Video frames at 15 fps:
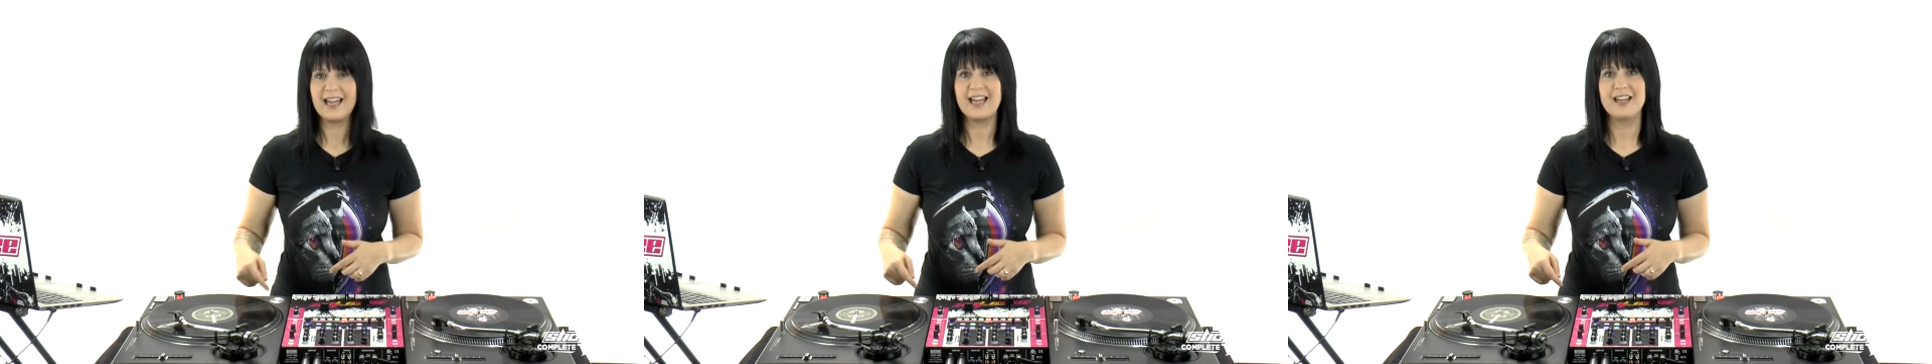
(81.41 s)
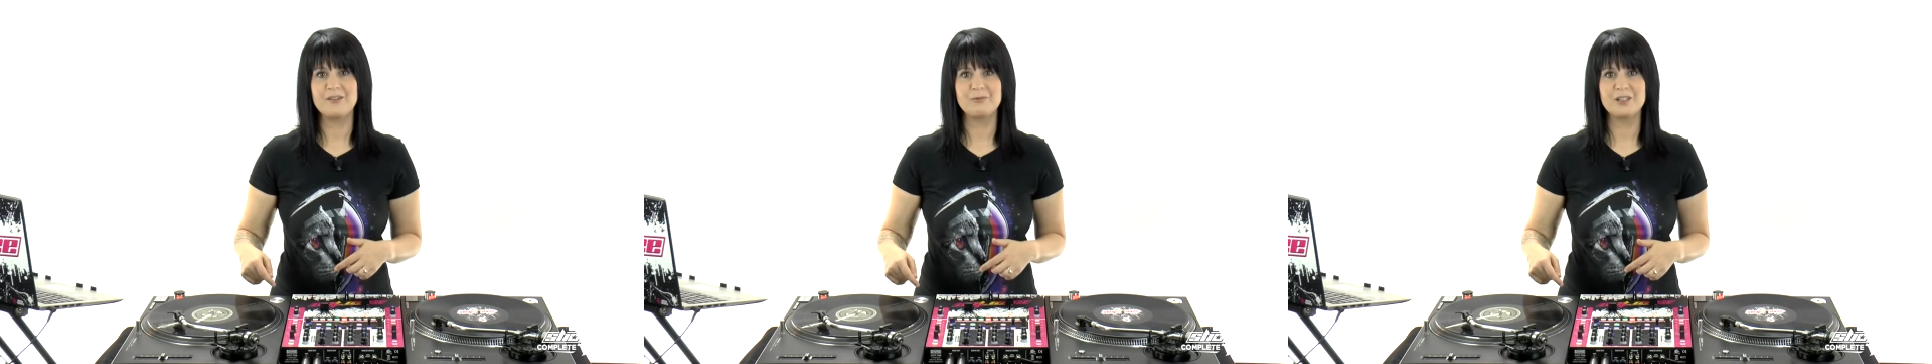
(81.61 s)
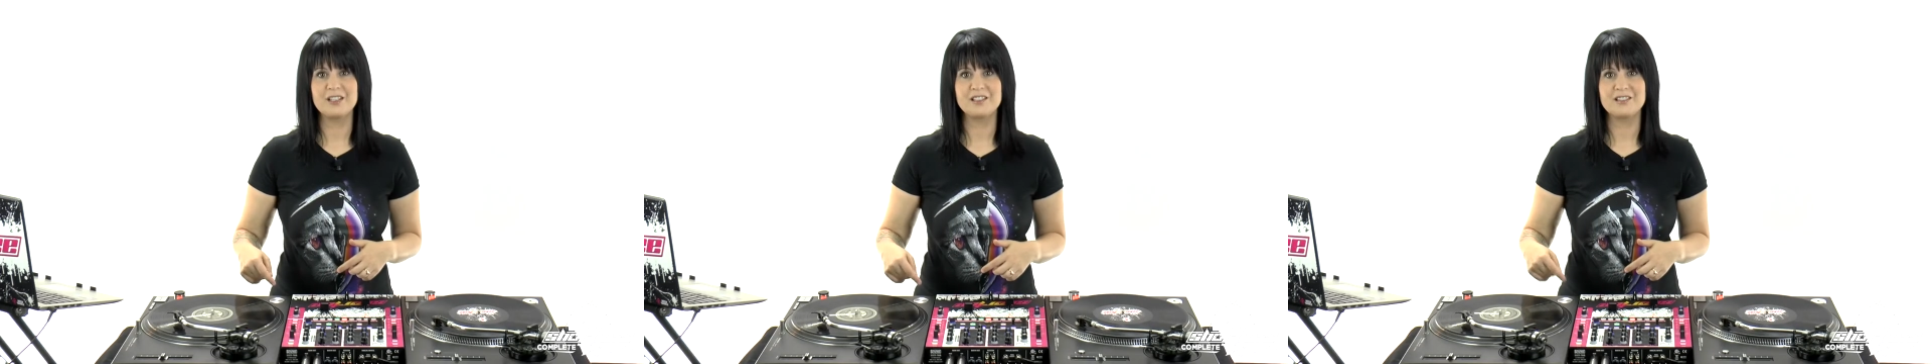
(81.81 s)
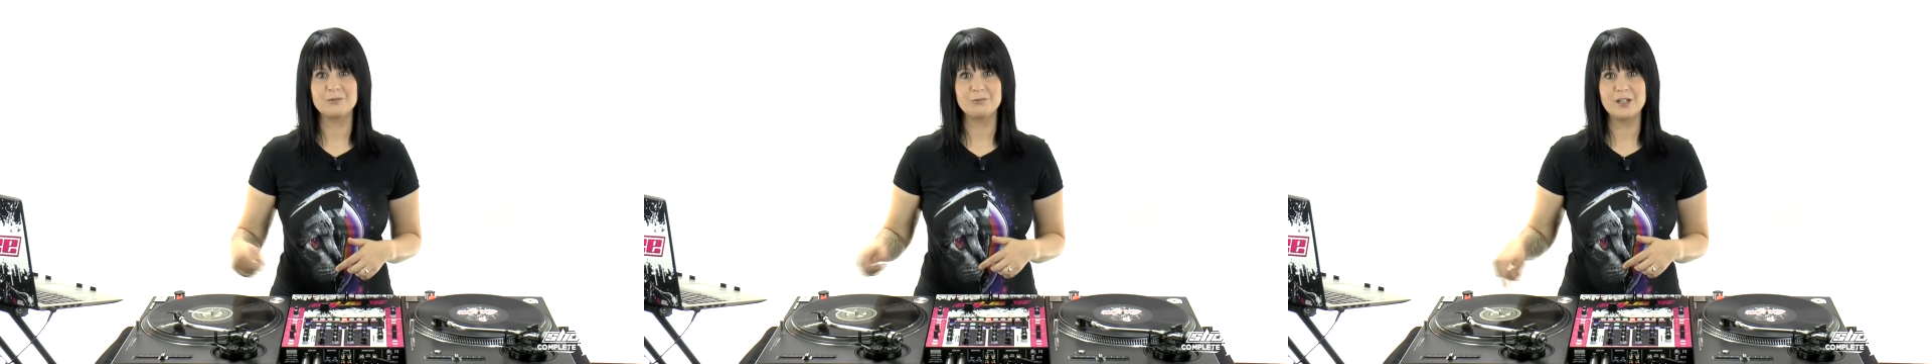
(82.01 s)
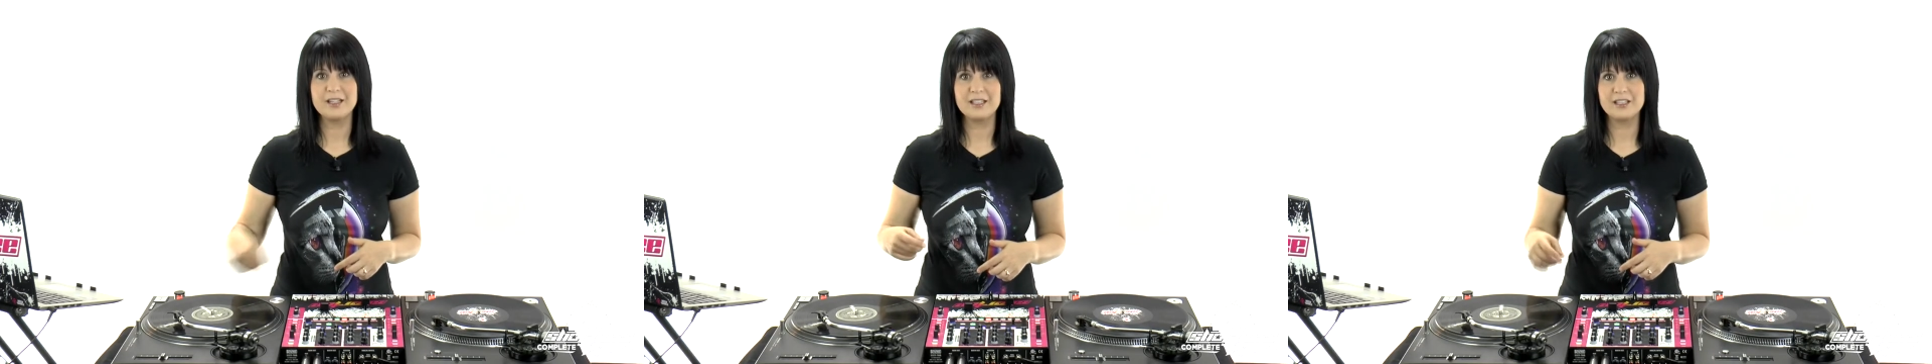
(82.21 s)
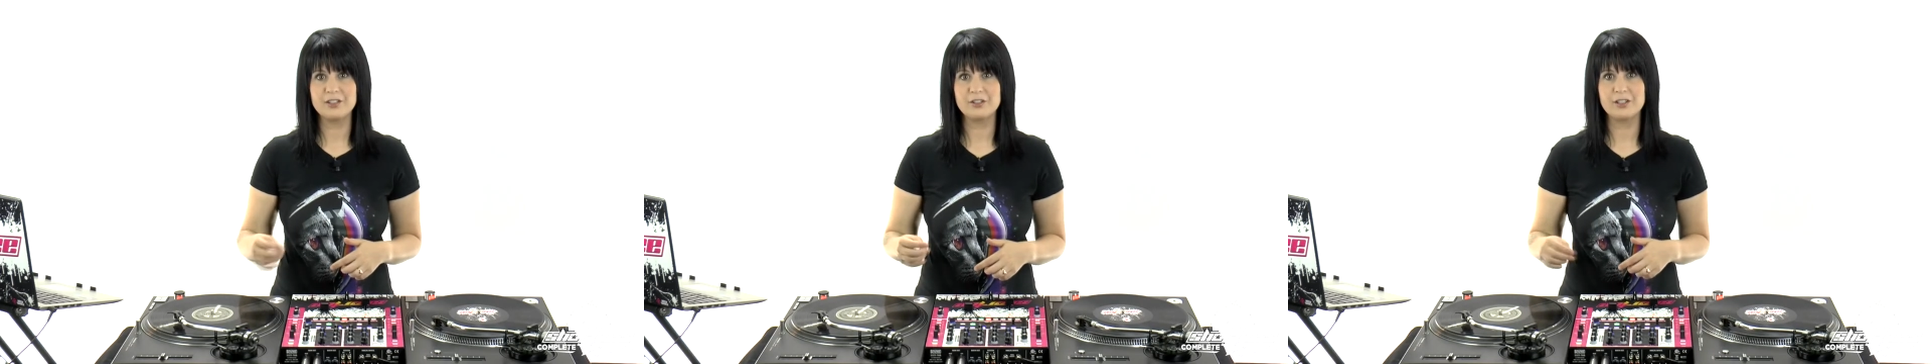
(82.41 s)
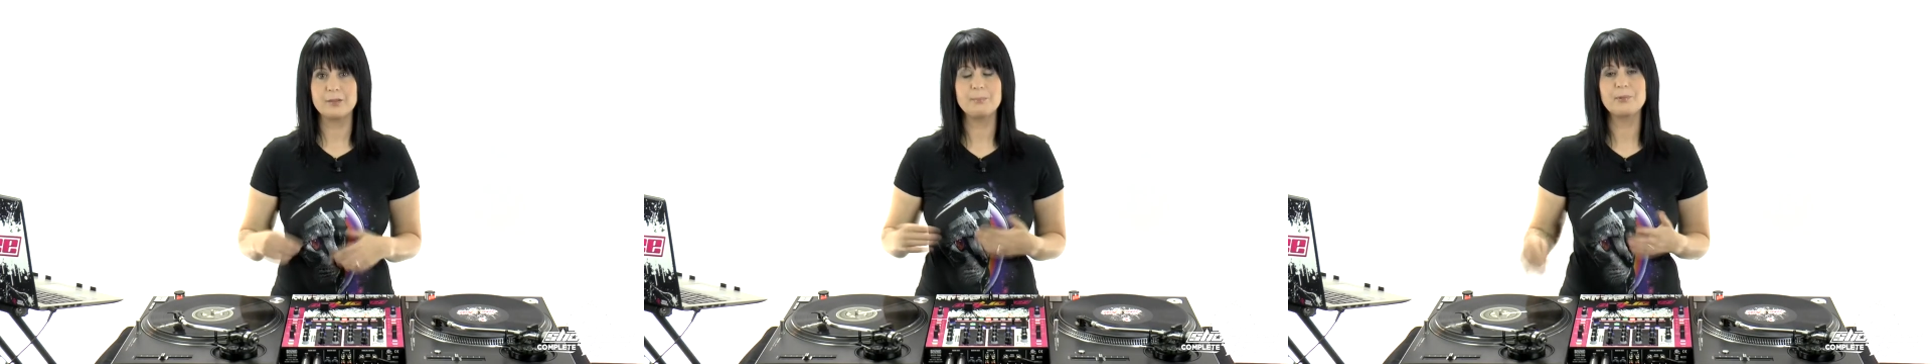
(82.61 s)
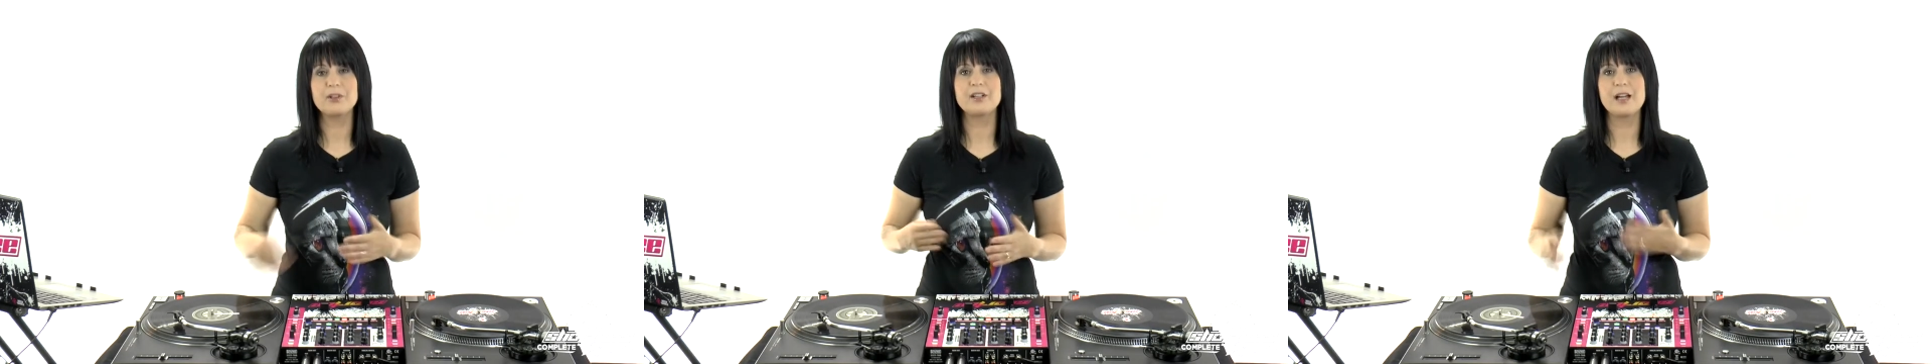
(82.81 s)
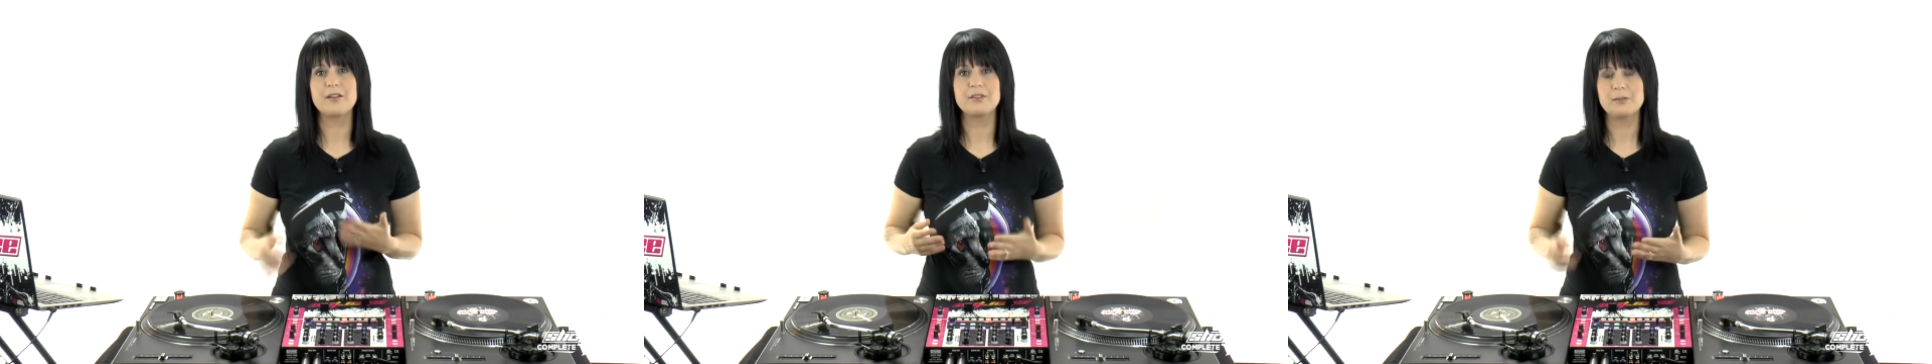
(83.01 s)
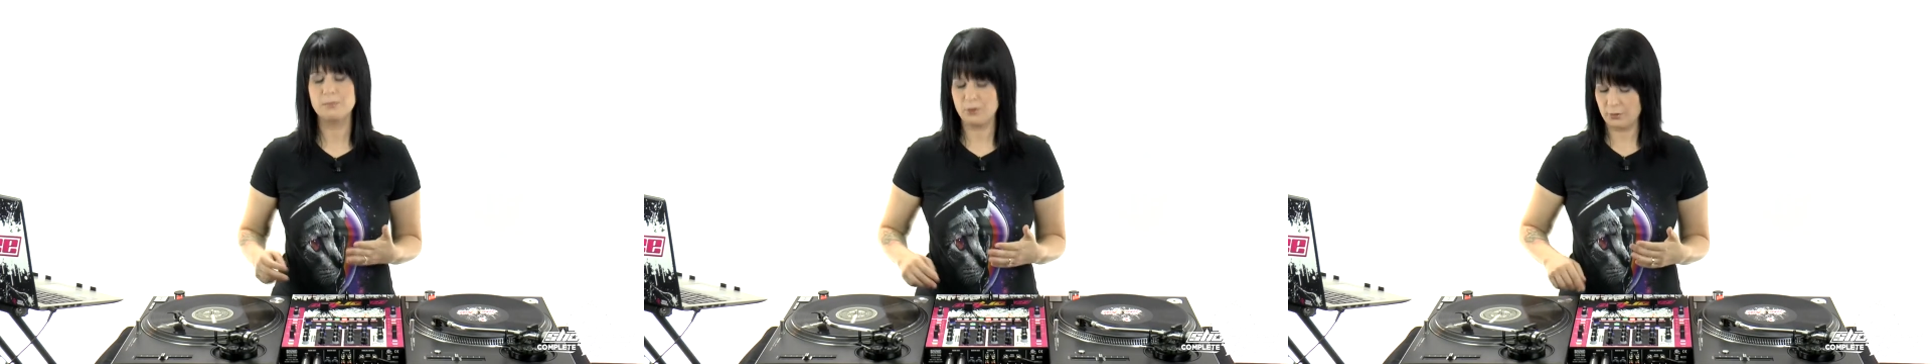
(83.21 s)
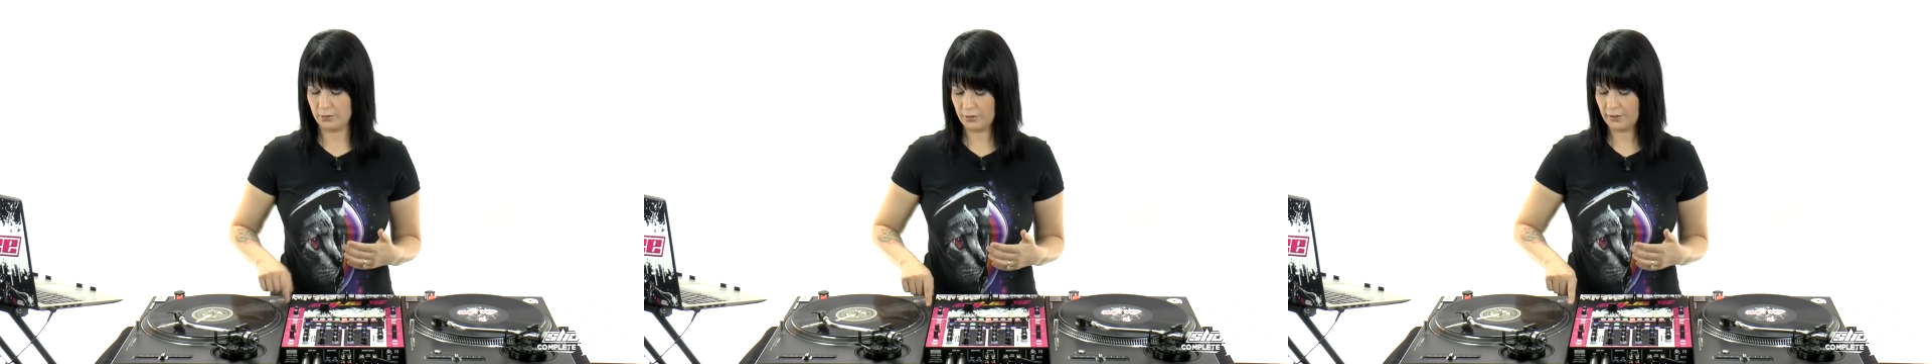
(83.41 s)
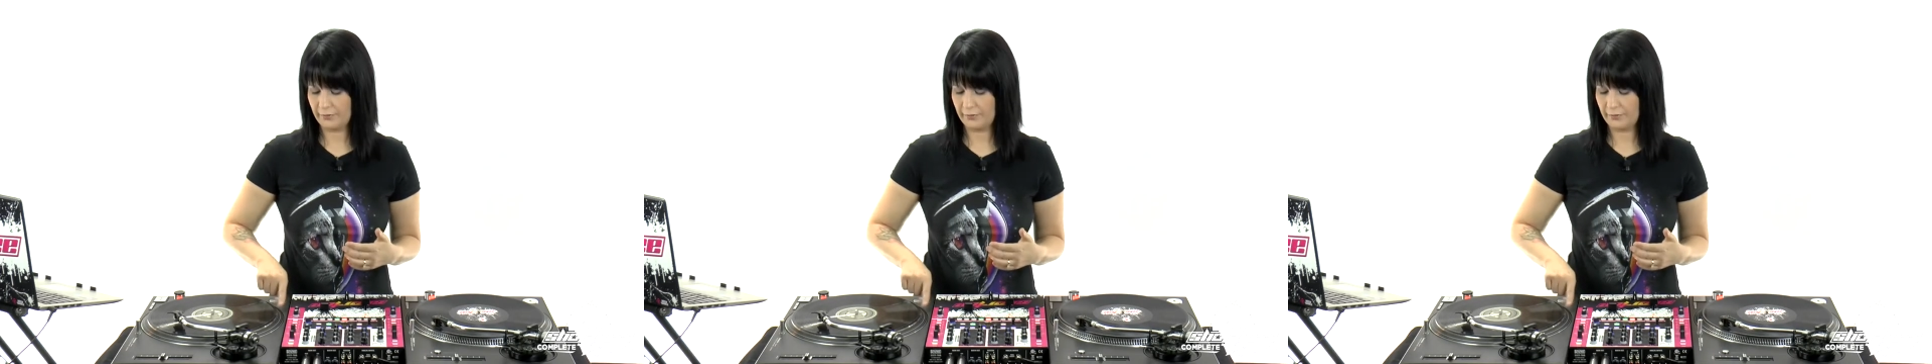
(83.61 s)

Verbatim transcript: And when it's running, you're going to burn out the motor